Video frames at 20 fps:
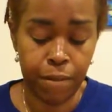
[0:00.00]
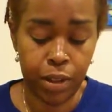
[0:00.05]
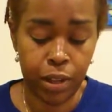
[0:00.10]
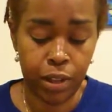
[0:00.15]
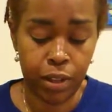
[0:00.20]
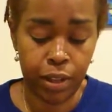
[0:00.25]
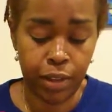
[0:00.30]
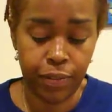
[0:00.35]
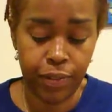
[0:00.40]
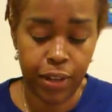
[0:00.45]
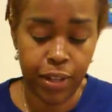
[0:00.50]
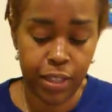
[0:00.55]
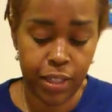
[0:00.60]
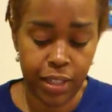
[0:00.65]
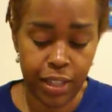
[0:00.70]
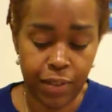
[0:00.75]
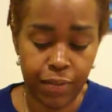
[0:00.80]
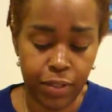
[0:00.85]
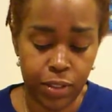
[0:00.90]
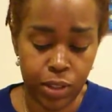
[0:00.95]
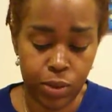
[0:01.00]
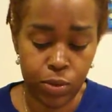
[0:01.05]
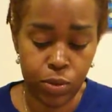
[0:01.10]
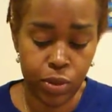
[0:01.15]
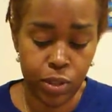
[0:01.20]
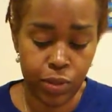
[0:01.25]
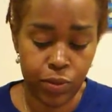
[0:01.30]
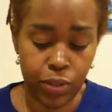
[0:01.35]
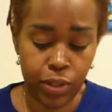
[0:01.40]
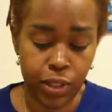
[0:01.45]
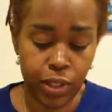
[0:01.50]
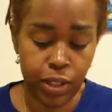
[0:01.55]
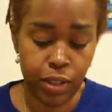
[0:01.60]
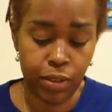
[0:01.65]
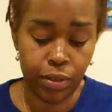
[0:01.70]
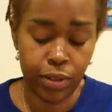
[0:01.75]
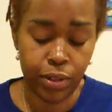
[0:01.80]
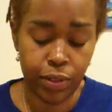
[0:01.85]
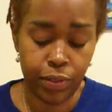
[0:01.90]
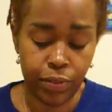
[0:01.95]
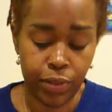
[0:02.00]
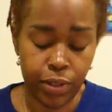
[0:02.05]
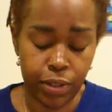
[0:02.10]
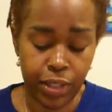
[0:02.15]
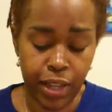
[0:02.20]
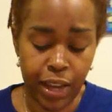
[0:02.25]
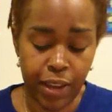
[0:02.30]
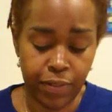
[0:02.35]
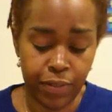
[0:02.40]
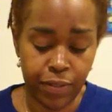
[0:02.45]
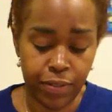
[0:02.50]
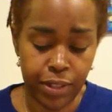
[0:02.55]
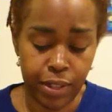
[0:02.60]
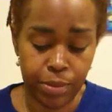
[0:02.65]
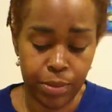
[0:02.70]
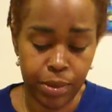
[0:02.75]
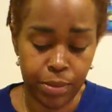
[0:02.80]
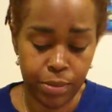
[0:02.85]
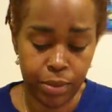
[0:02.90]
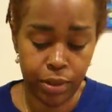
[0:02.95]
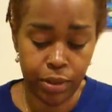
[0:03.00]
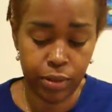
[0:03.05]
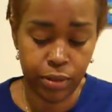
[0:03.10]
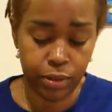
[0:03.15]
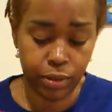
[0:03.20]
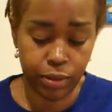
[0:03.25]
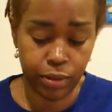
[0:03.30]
Clarify the Seven of Swords for Leo in the first half of September.